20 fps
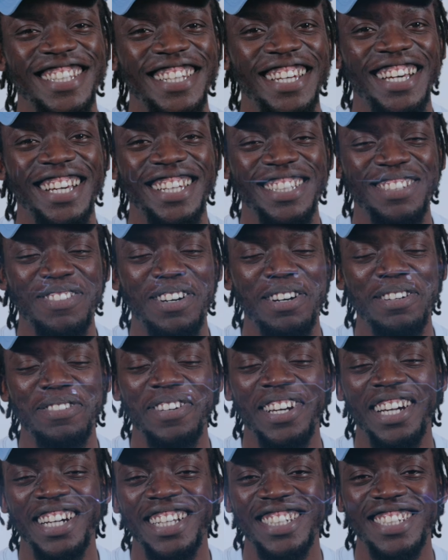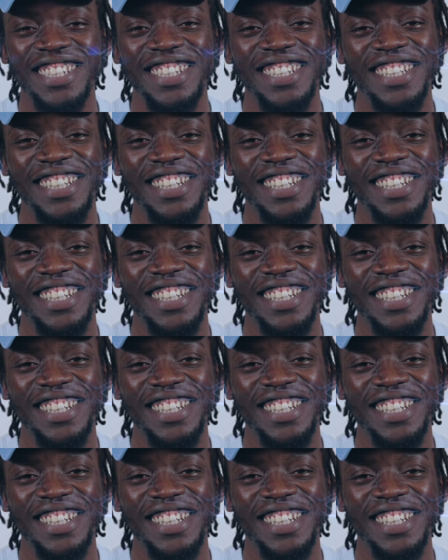That's my fashion.